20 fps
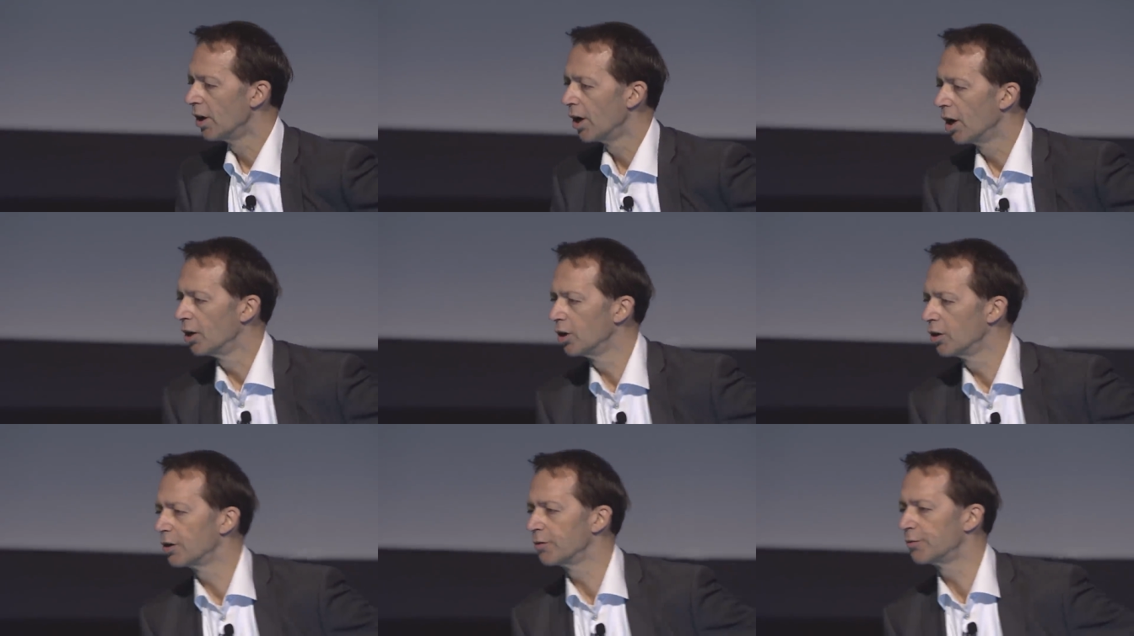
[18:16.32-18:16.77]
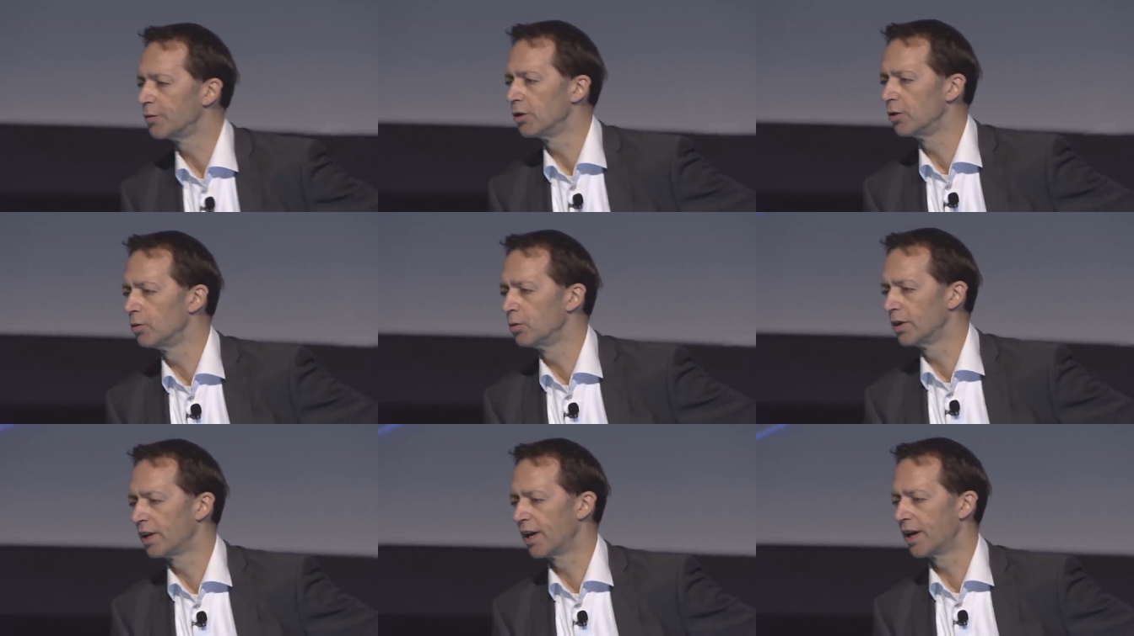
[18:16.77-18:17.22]
lot of you
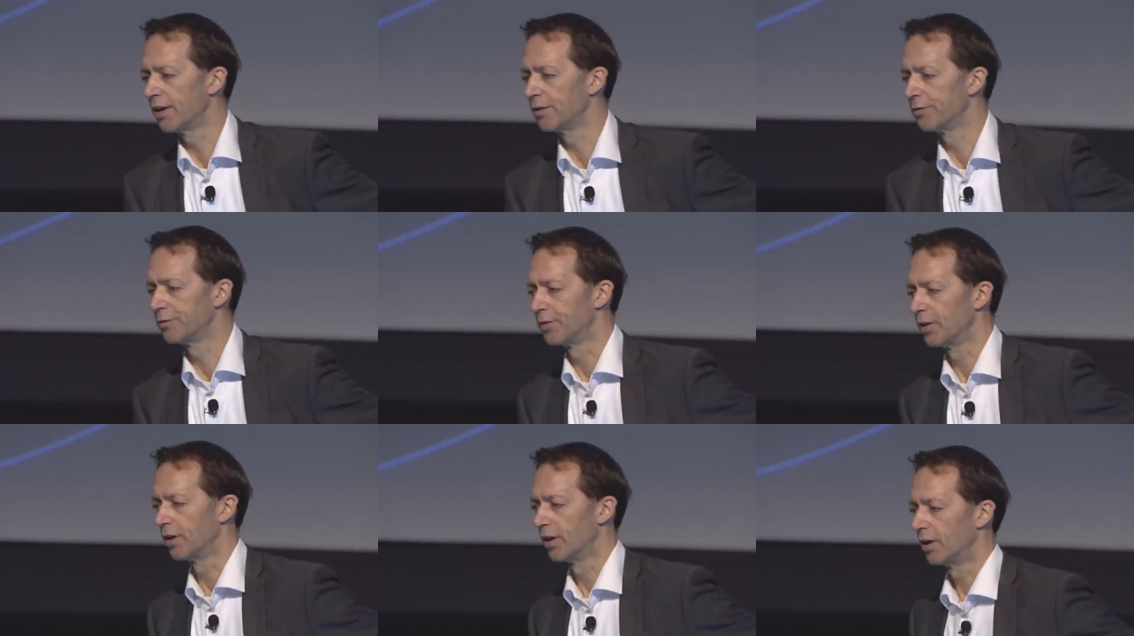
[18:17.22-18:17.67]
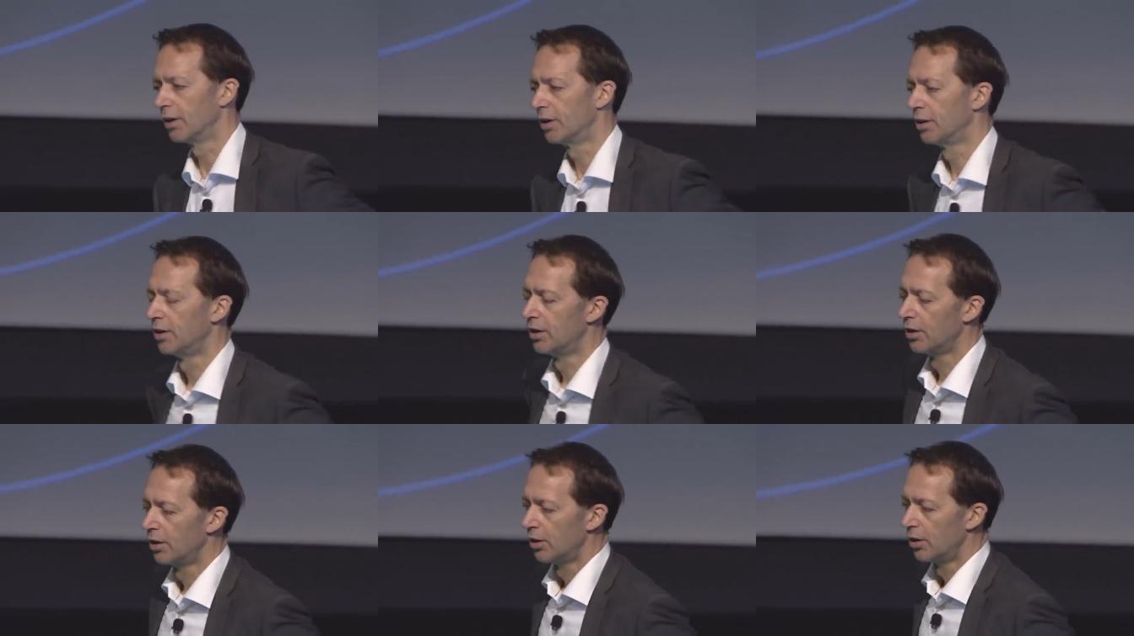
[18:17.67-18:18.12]
will have
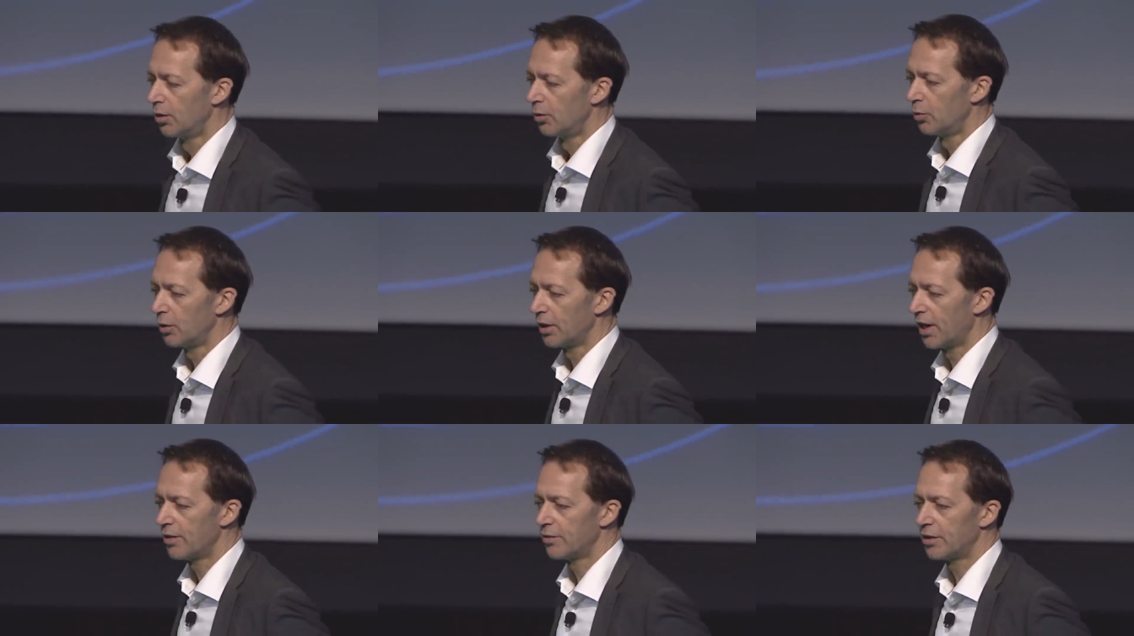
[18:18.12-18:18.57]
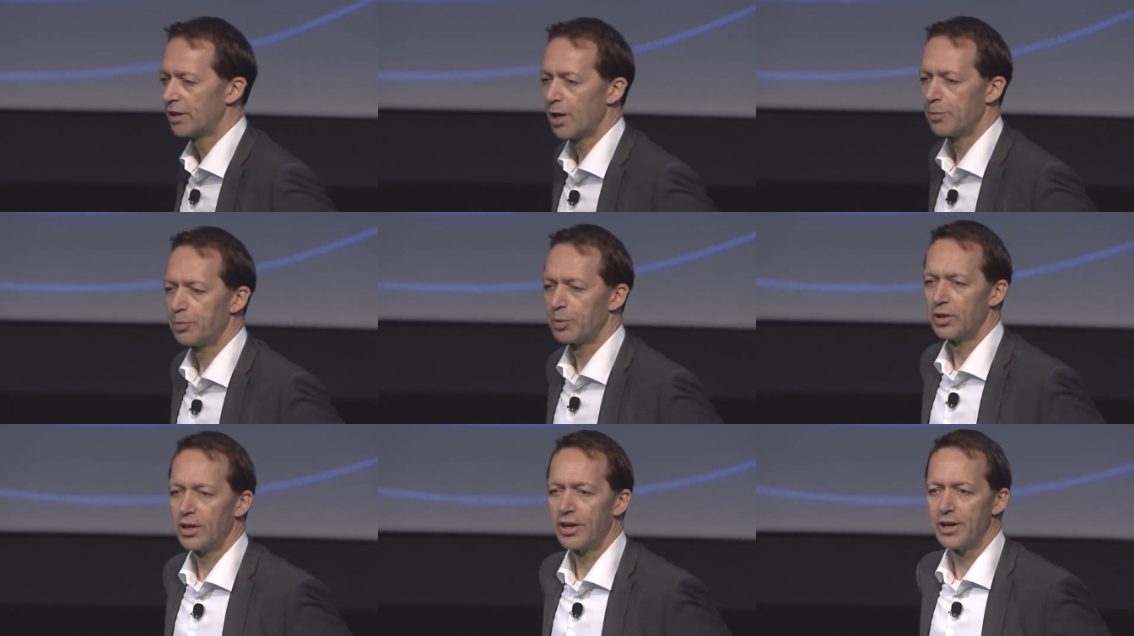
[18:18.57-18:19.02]
an
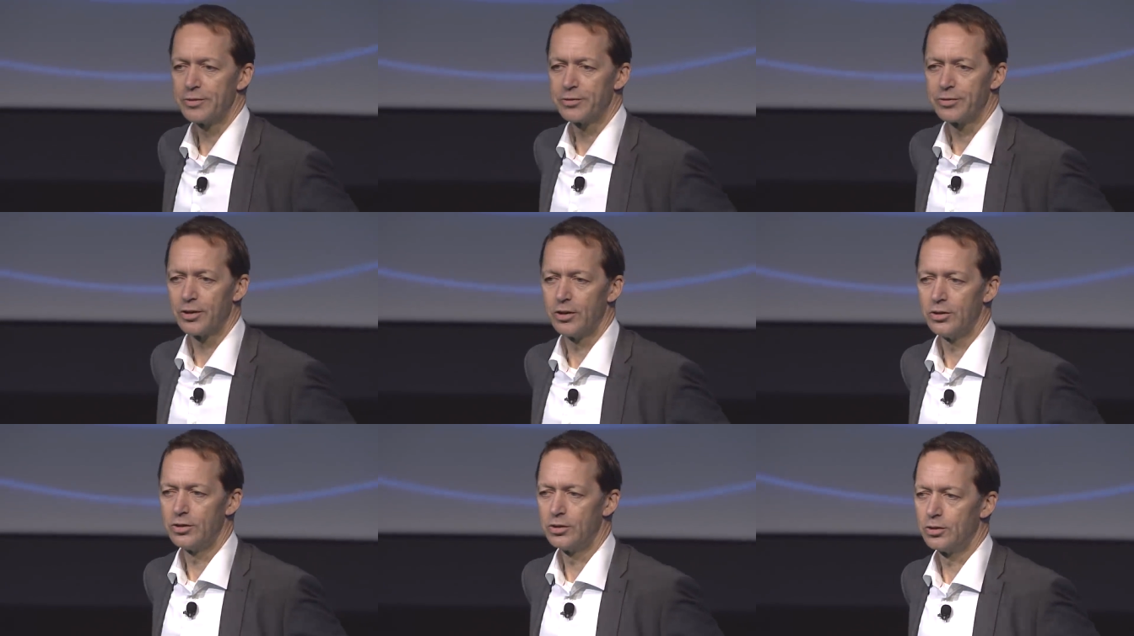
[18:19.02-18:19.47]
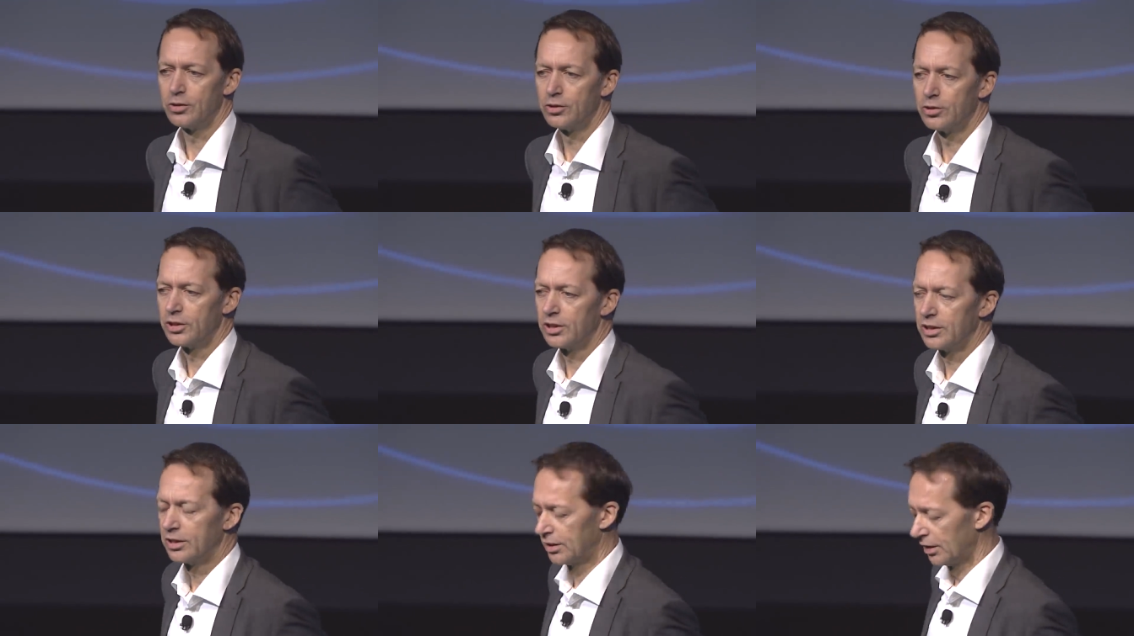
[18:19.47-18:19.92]
Apple iPhone
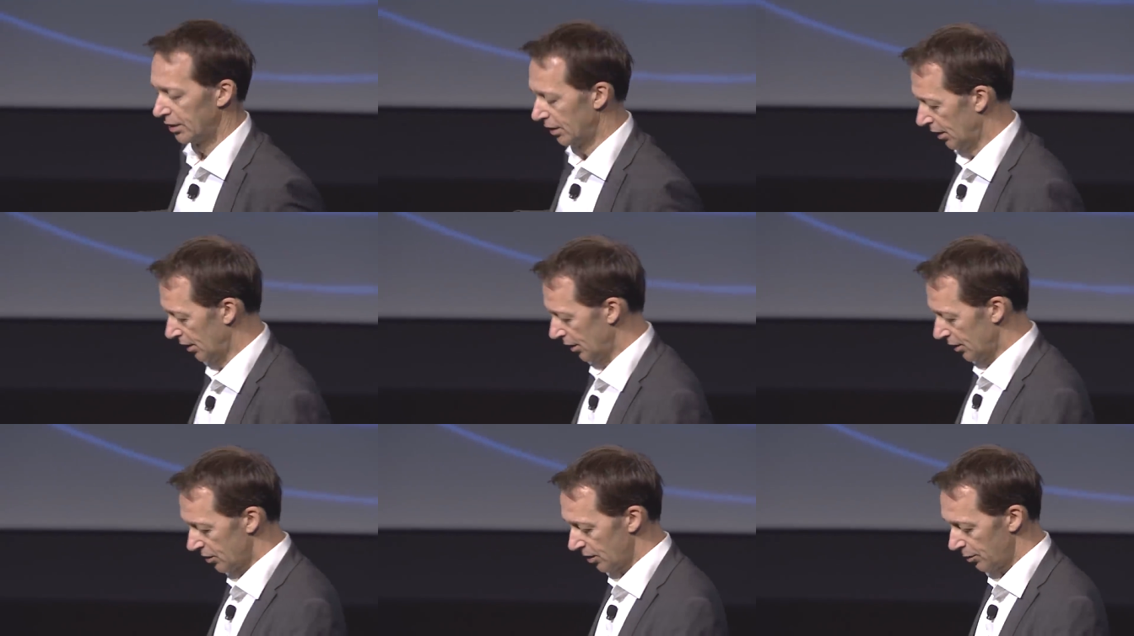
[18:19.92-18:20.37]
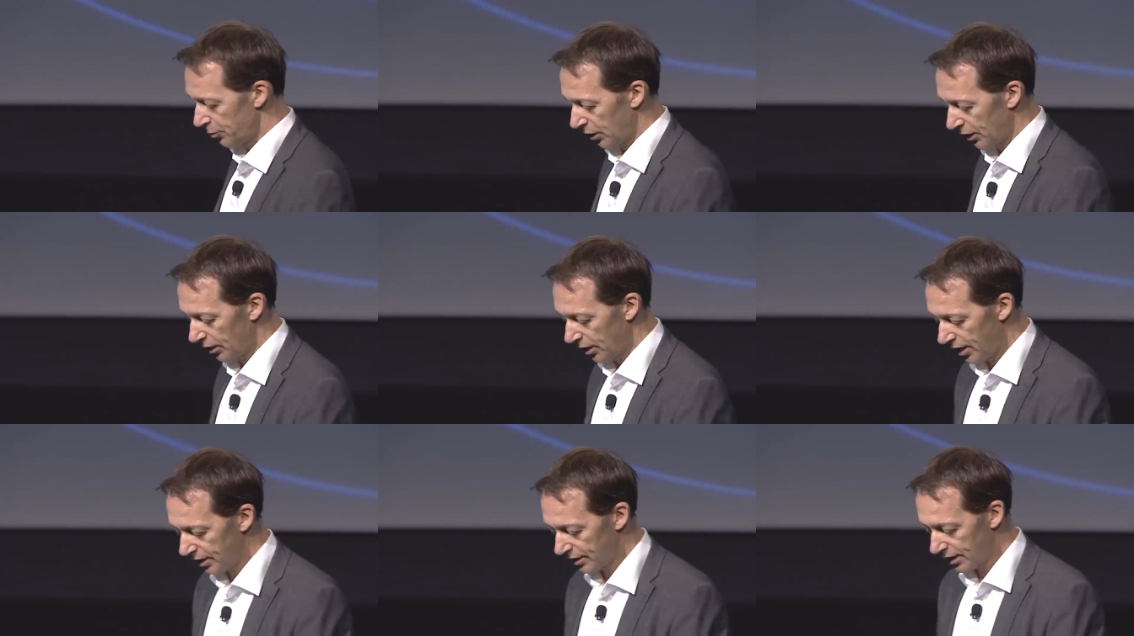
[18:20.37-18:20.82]
or something
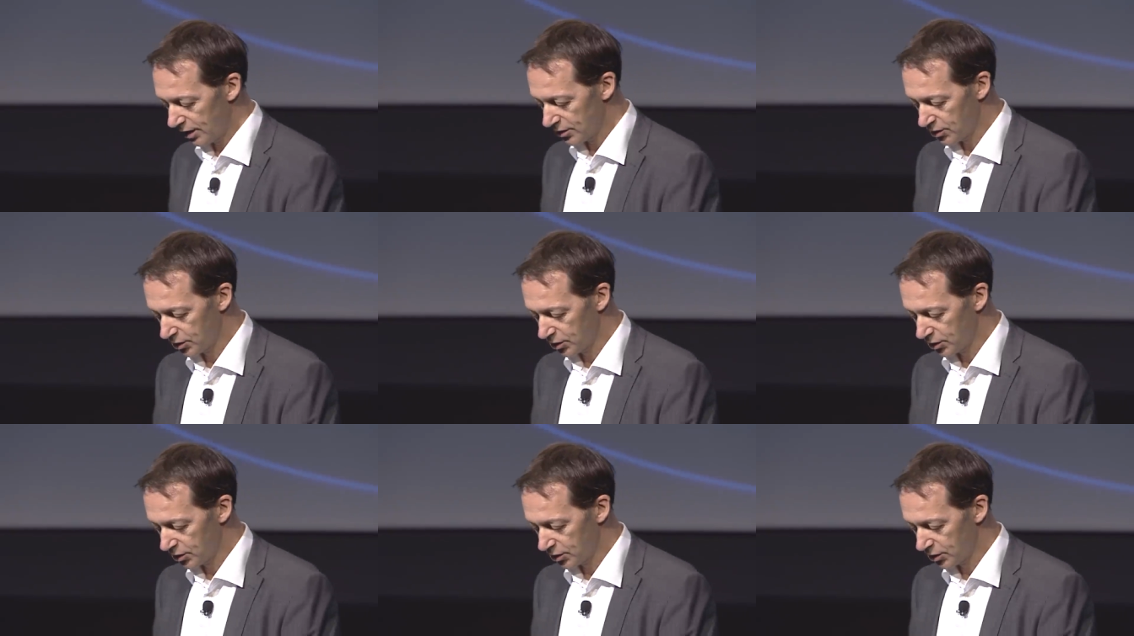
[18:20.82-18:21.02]
like that.